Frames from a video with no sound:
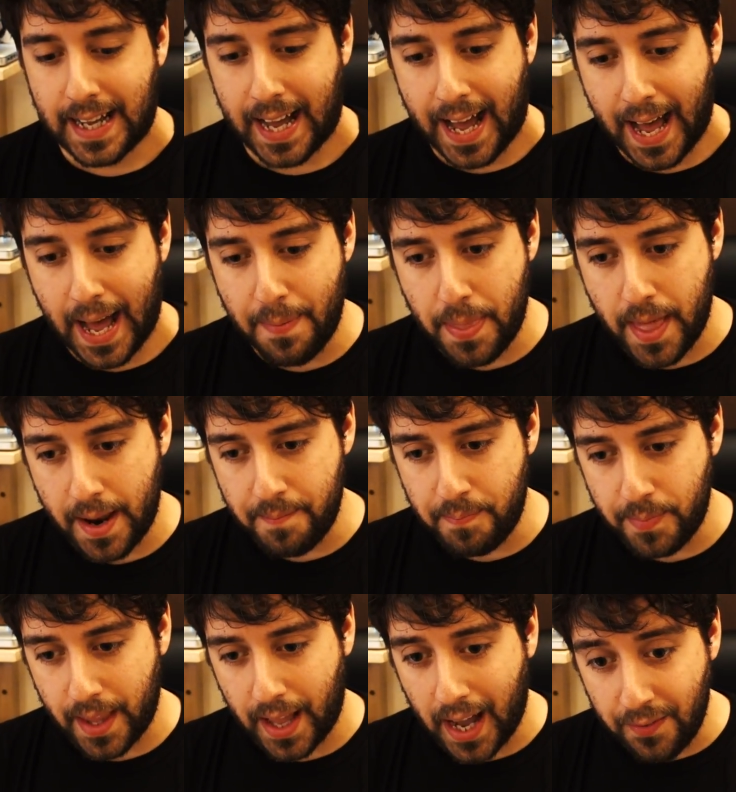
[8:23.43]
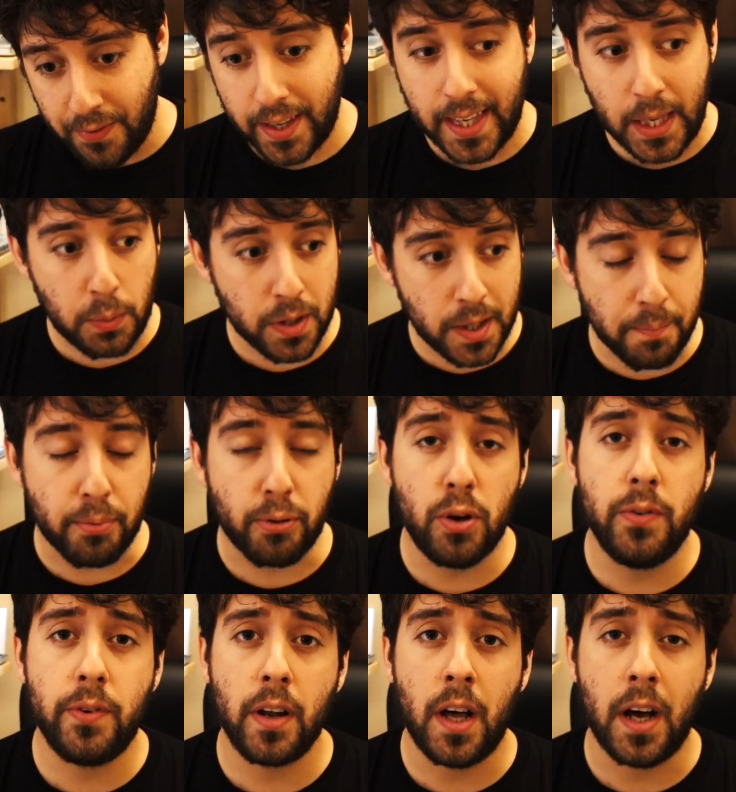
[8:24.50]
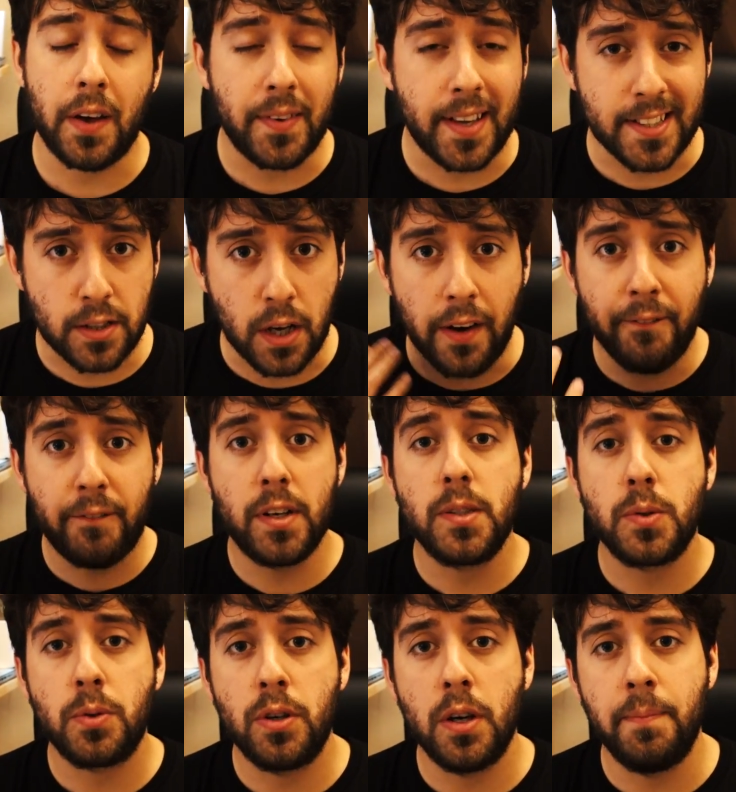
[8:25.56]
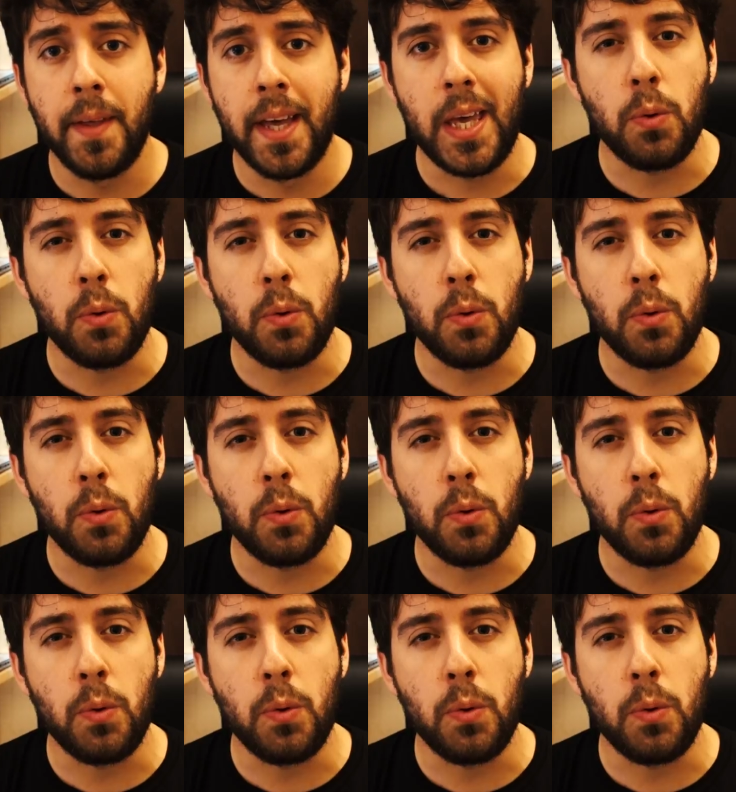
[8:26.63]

and then I think he would improve a lot. I think his confidence would come.